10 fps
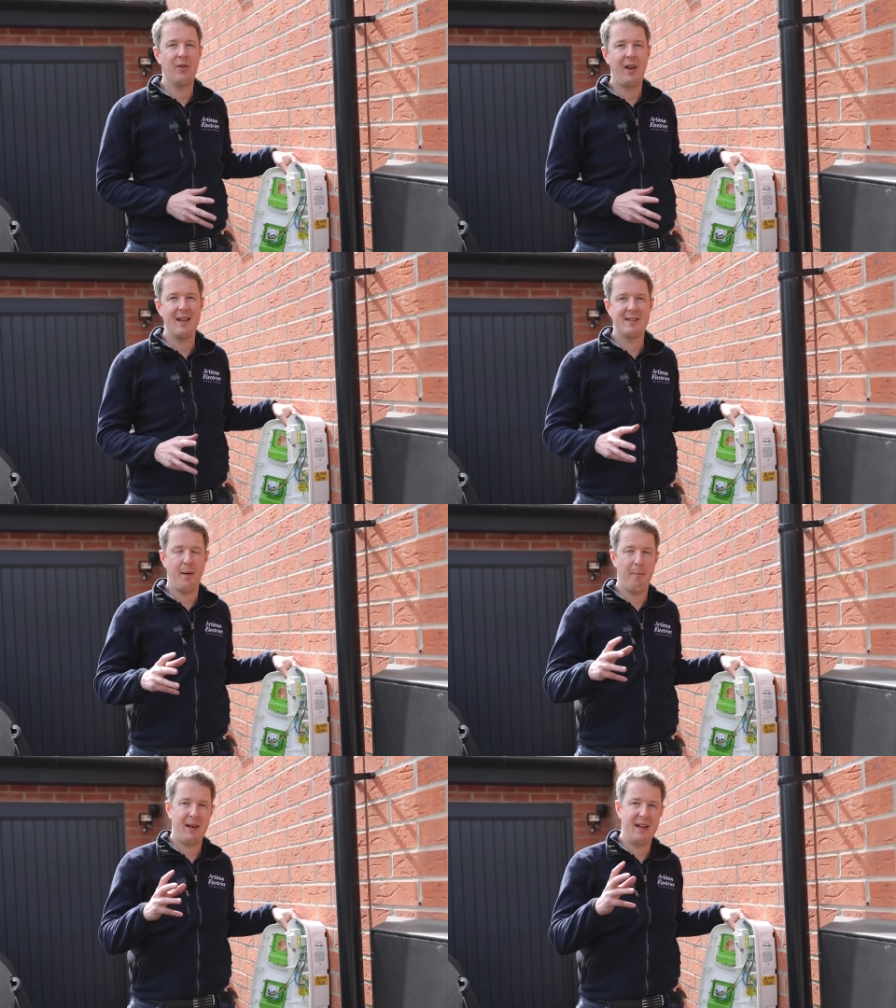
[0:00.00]
you get
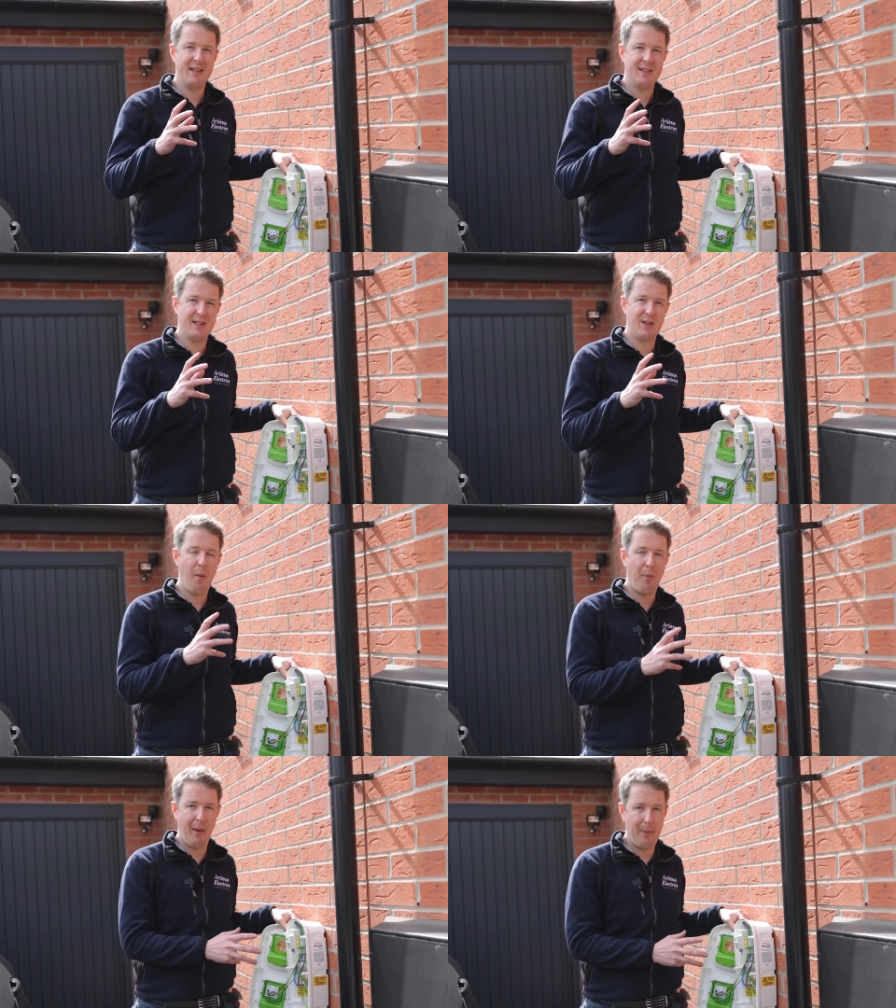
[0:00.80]
somebody to do
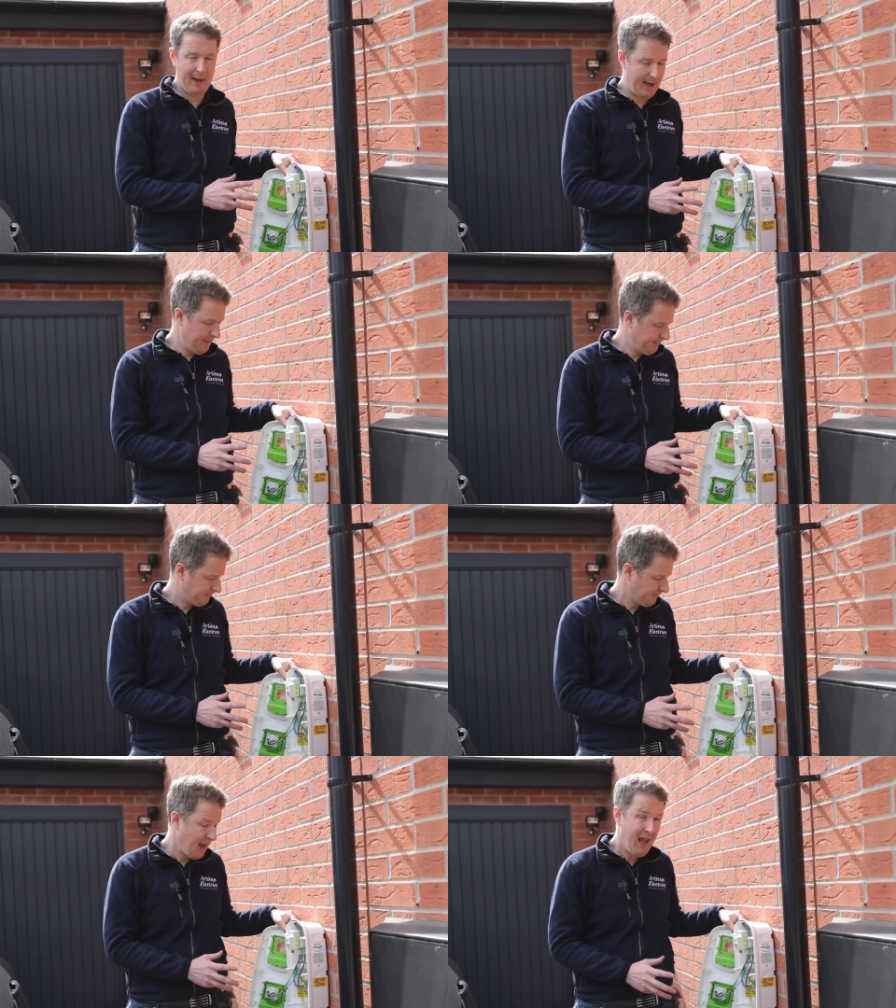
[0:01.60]
it properly
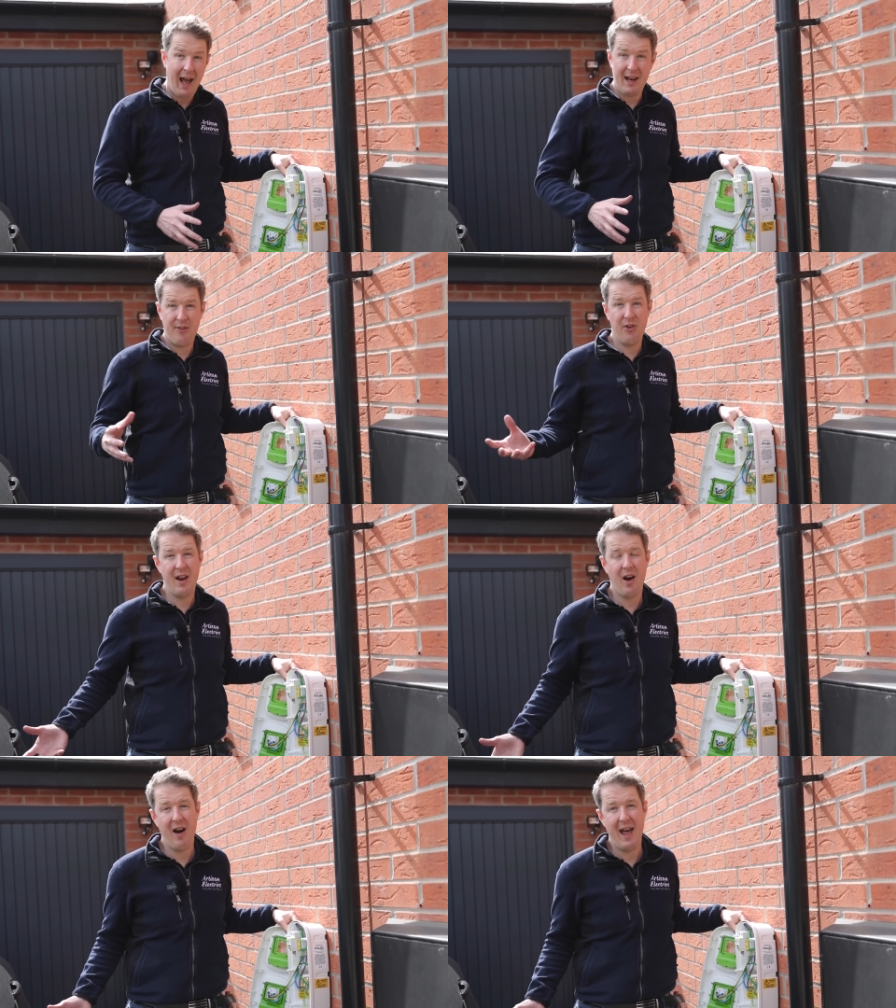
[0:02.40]
and if you're
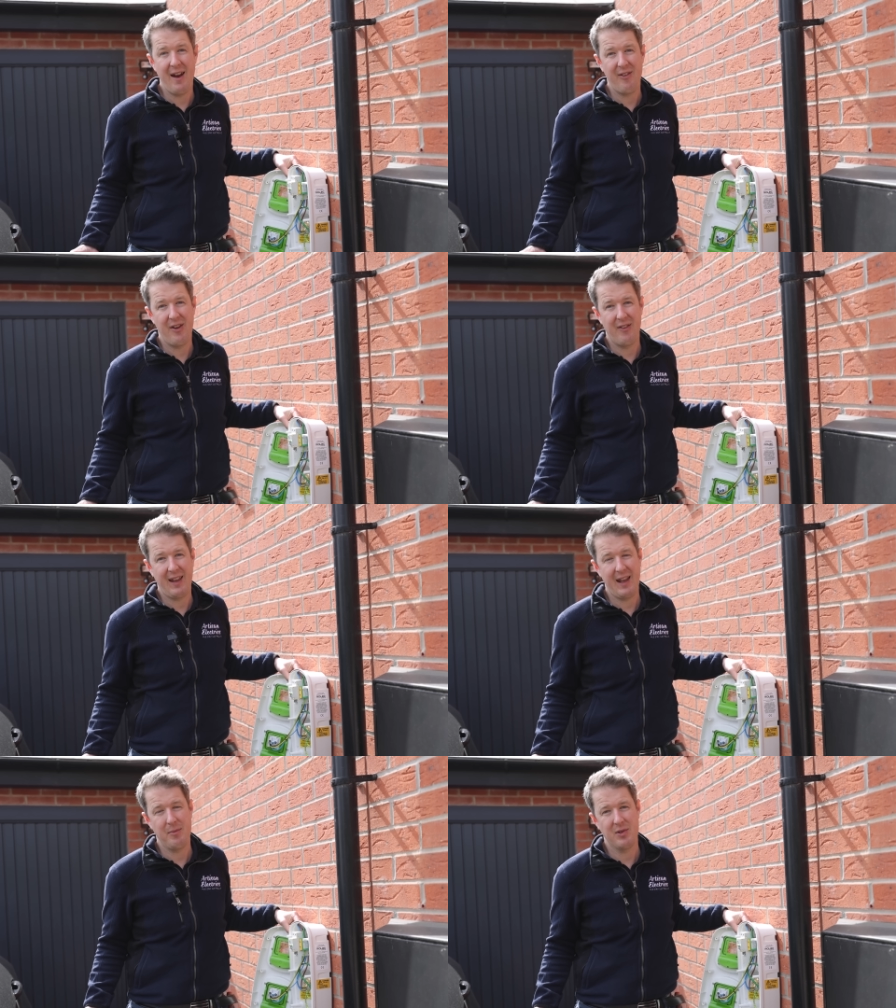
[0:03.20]
in our area in
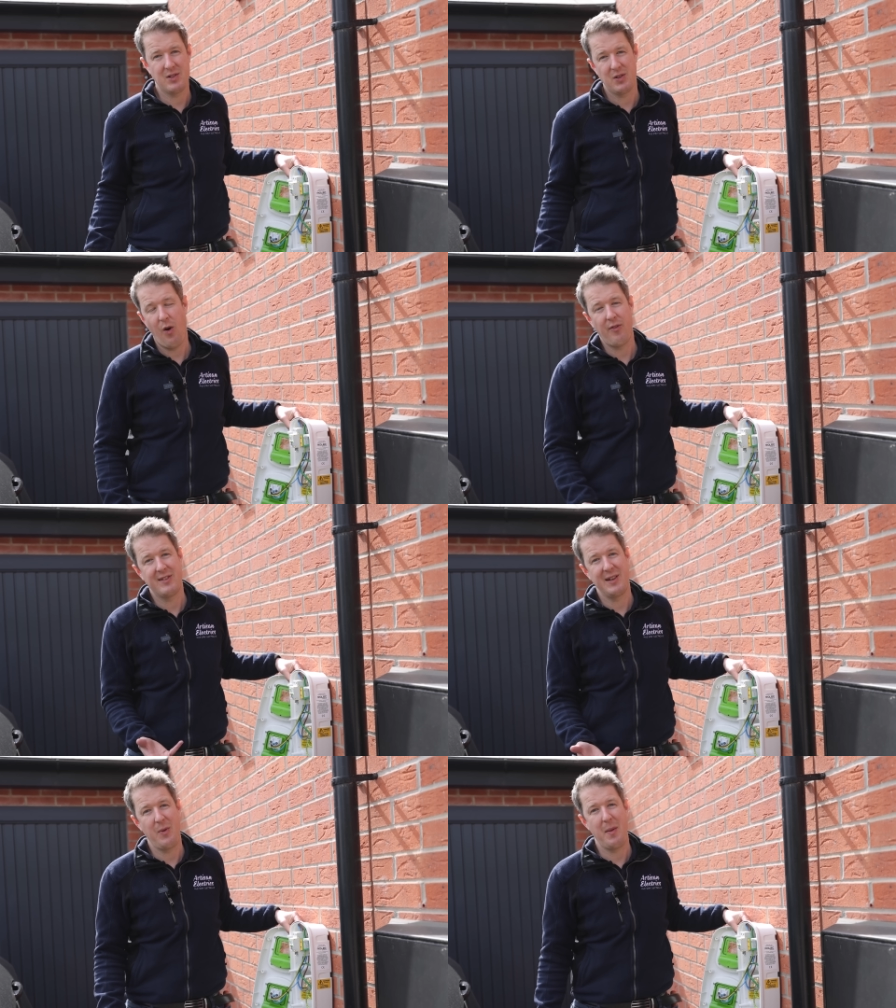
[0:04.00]
Cambridge,
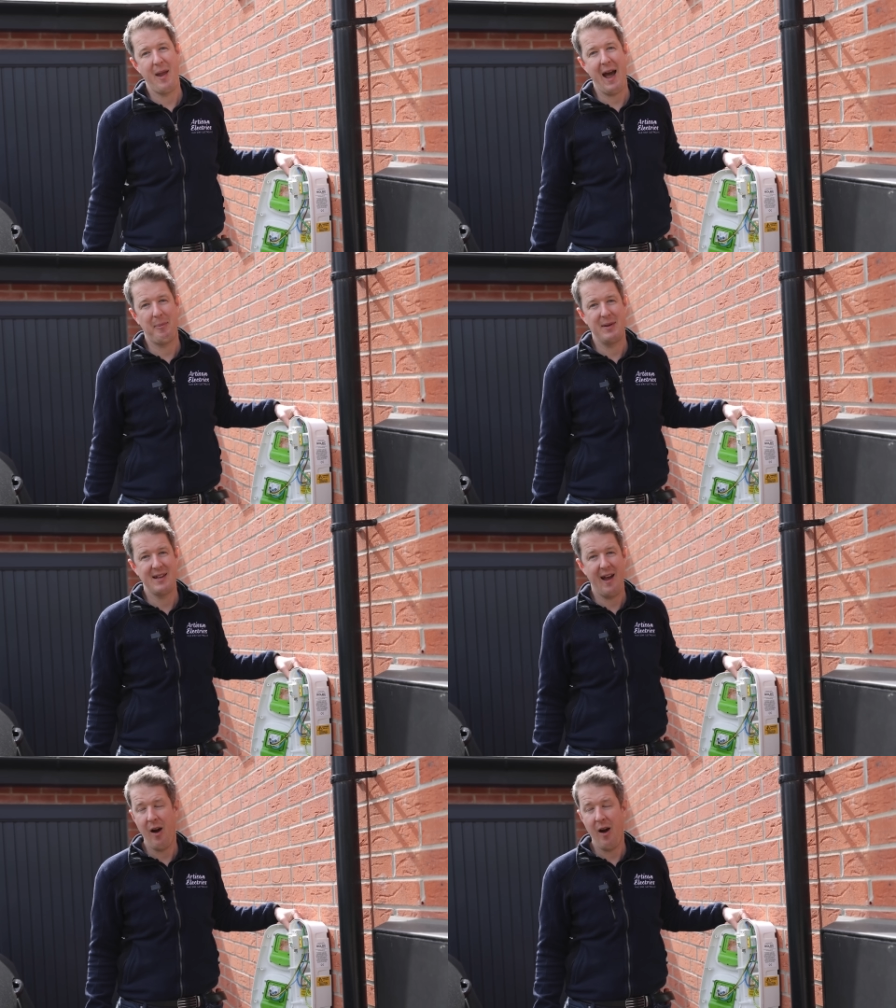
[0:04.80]
obviously we'd be happy to